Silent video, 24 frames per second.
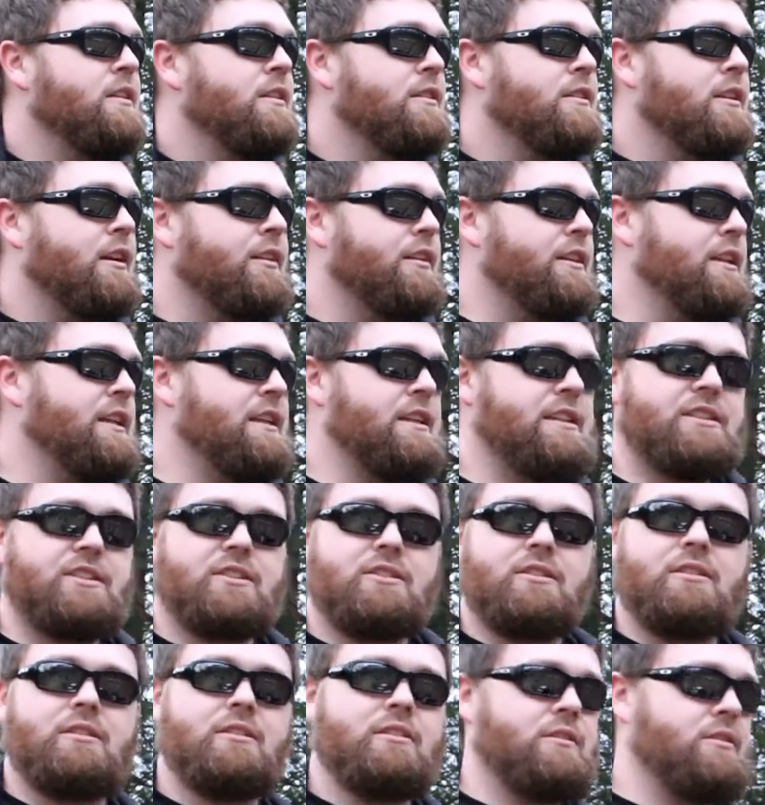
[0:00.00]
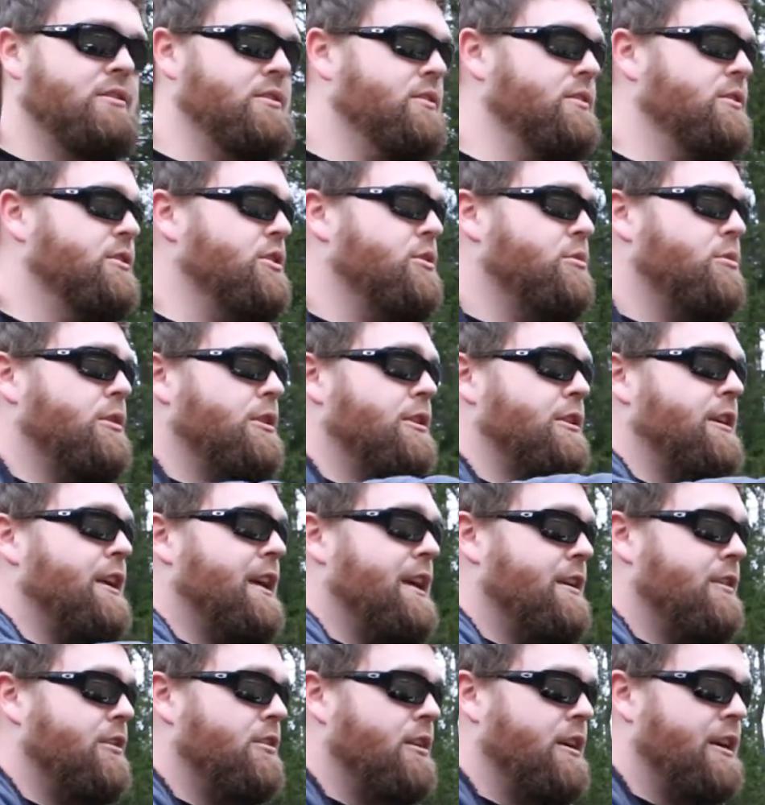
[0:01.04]
Now these
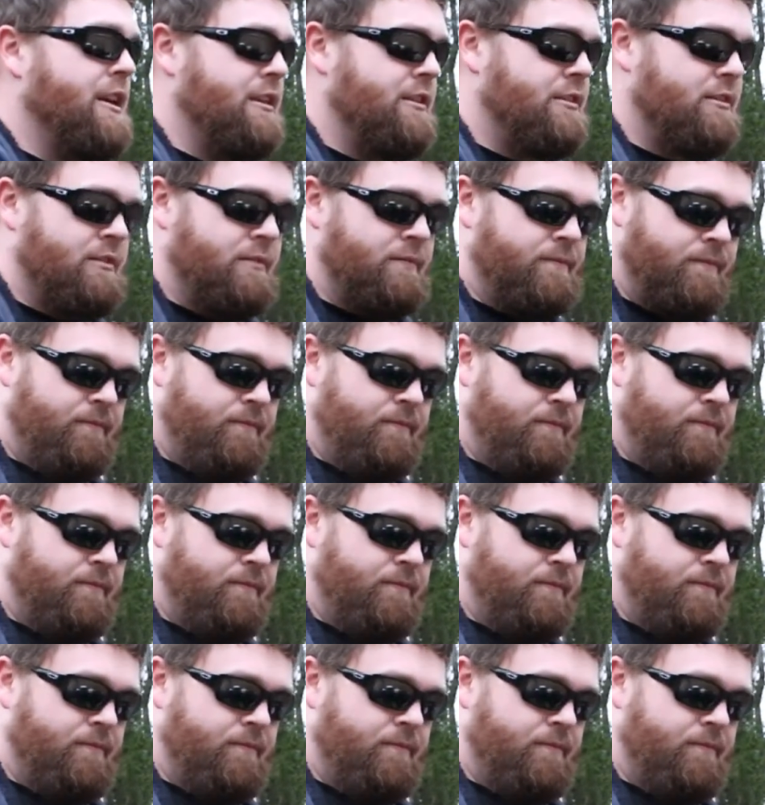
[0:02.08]
208 grain.